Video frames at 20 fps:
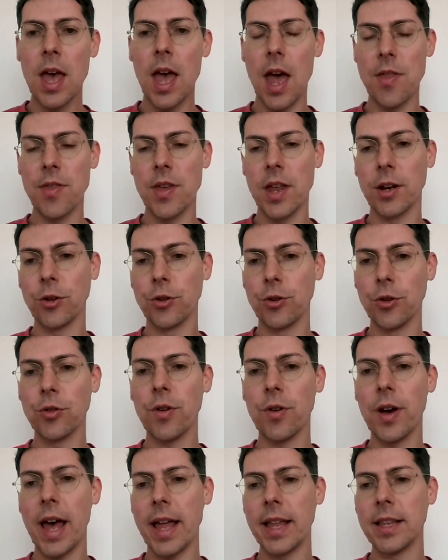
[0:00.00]
and then
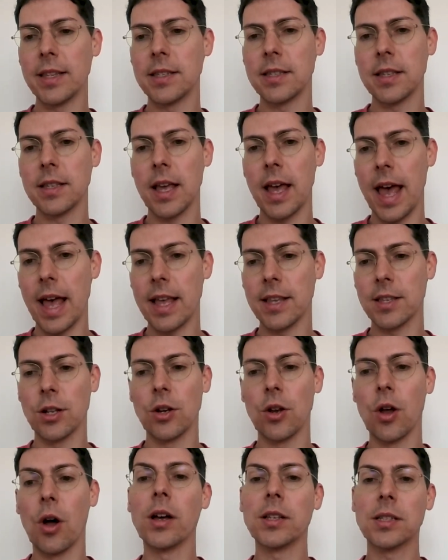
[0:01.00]
Google Ads has the
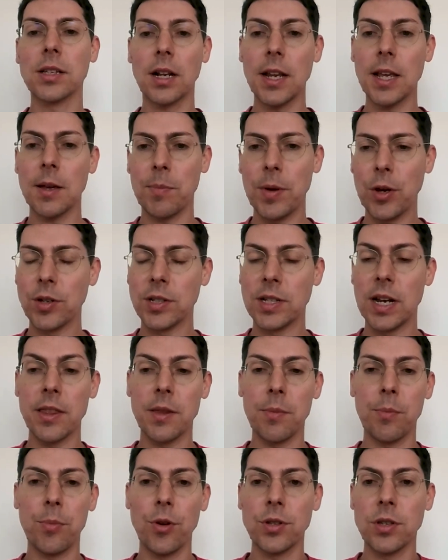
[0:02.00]
last click because now
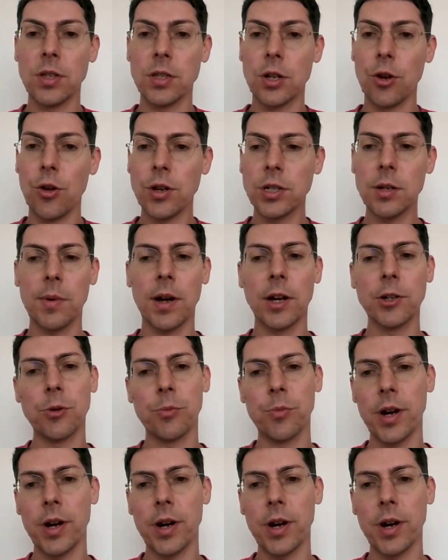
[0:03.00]
the person's learned about your